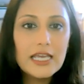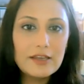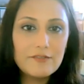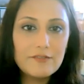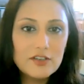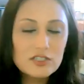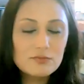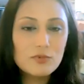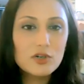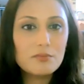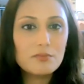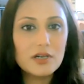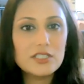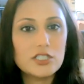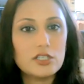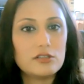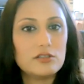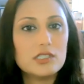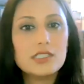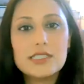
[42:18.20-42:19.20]
If it's more
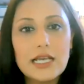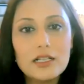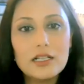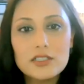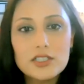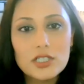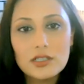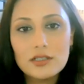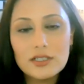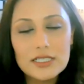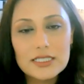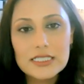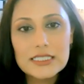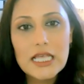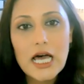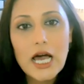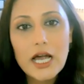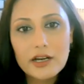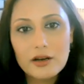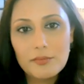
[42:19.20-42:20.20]
musculoskeletal, it's
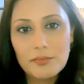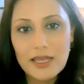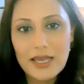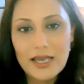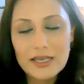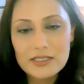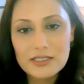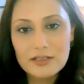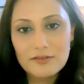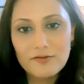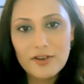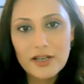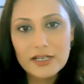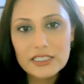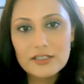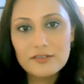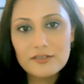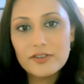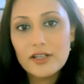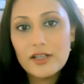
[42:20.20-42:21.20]
not going to be as
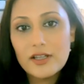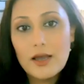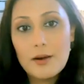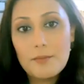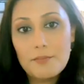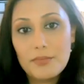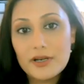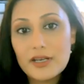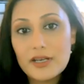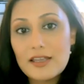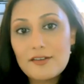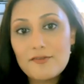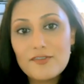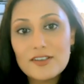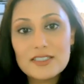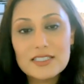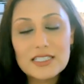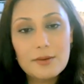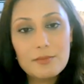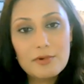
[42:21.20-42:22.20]
effective. But if
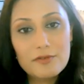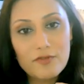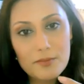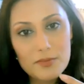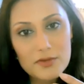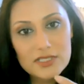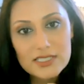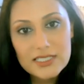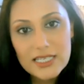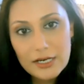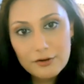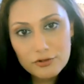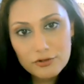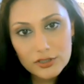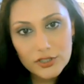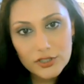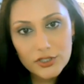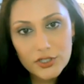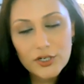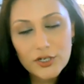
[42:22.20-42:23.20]
it's coming from the
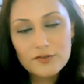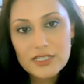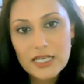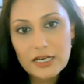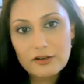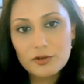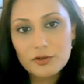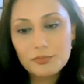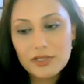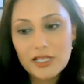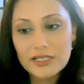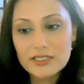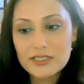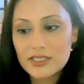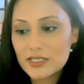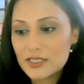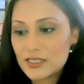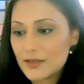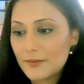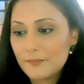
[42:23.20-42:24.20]
sacral nerve, sacral
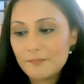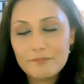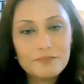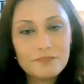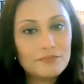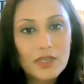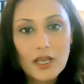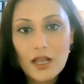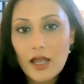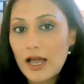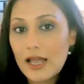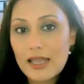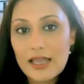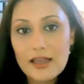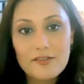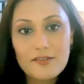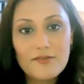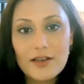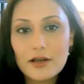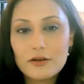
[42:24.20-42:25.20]
plexus, I
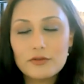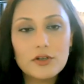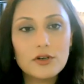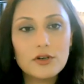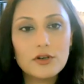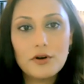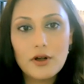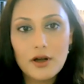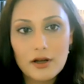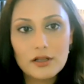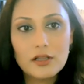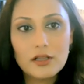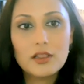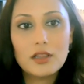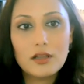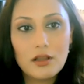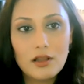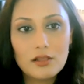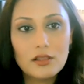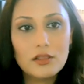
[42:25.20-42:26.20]
have found a
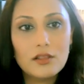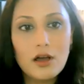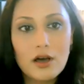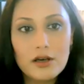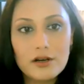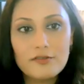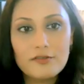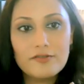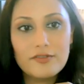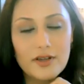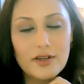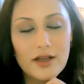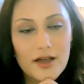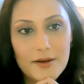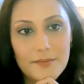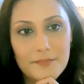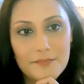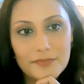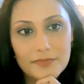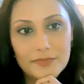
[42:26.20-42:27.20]
lot of
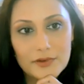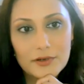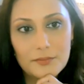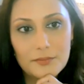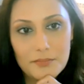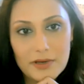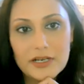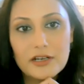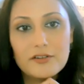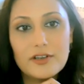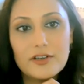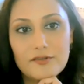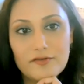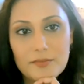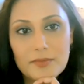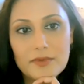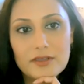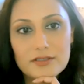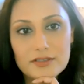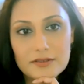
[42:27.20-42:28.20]
benefit
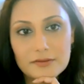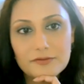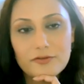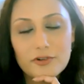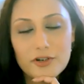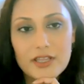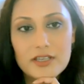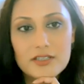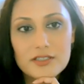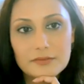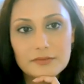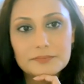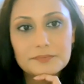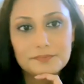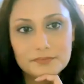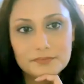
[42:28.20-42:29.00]
for this.